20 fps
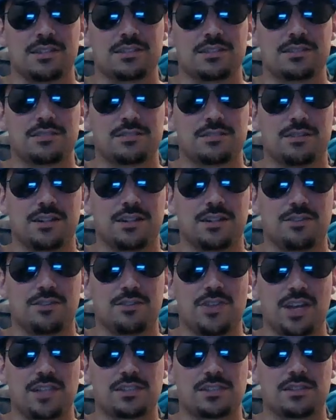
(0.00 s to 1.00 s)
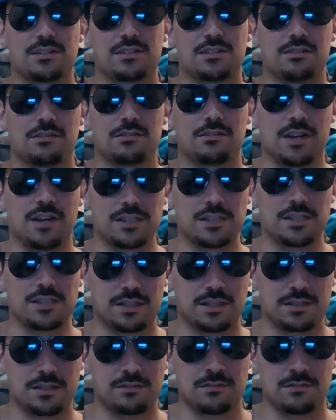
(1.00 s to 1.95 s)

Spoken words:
so I don't think it's going to hurt Rousey.